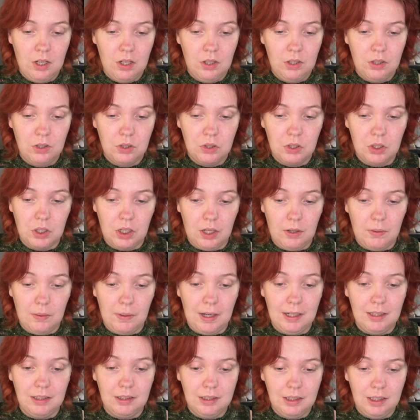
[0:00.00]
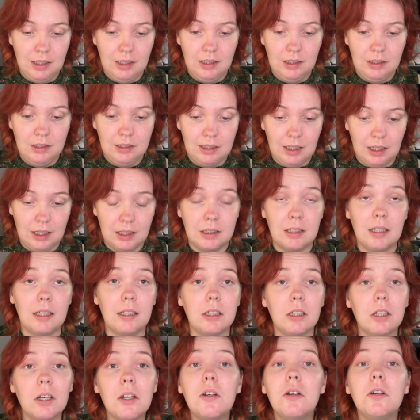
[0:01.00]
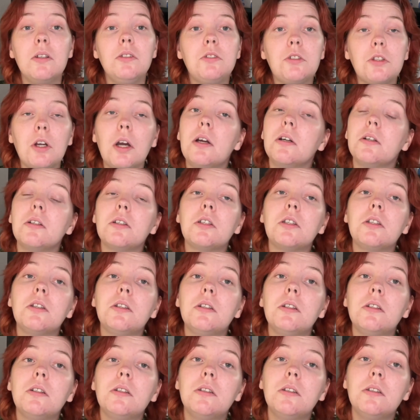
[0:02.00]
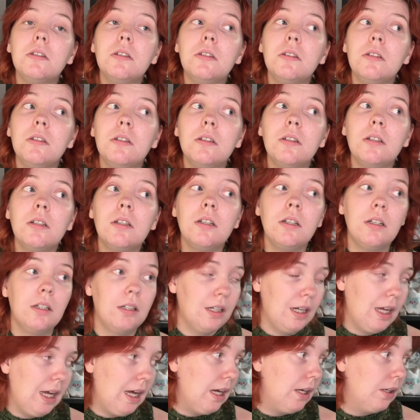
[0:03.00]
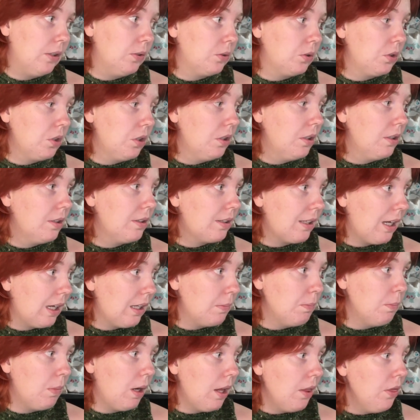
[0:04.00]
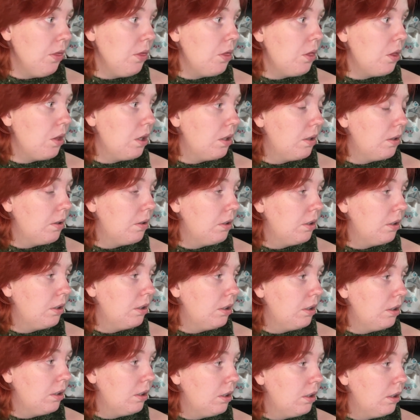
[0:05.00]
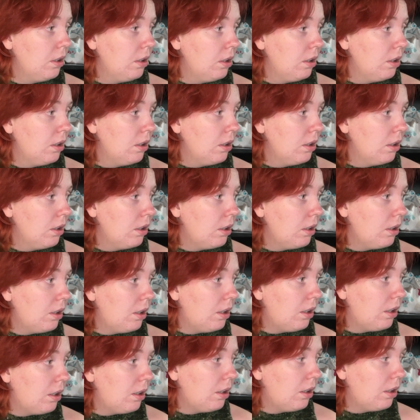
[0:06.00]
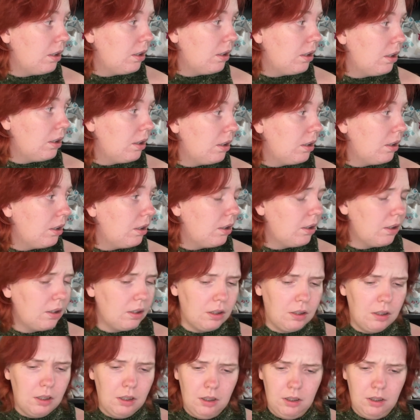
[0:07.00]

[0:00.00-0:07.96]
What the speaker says: So I did get a good chunk out that month. How